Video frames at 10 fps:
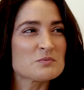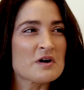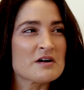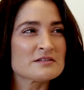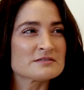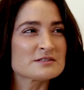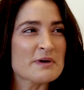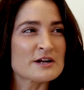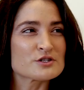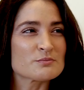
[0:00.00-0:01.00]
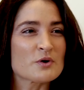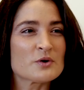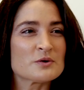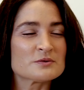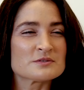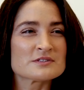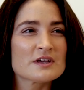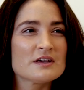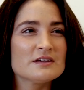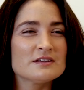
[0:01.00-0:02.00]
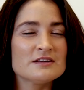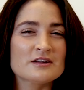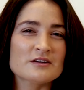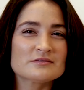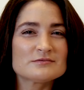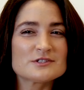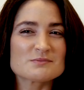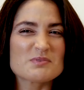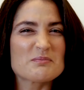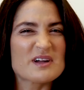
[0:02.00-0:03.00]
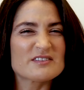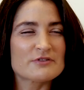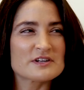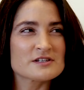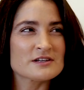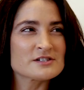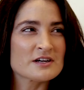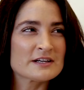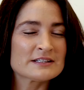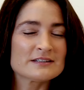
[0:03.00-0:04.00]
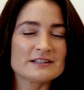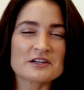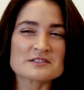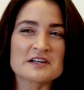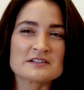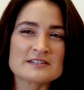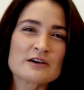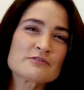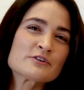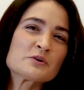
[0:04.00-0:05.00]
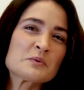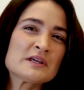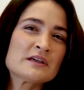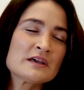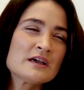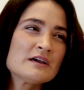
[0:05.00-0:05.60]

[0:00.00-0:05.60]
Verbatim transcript: some walls, patch some holes, you know, just put my fresh touch on it. He goes out of town for a week,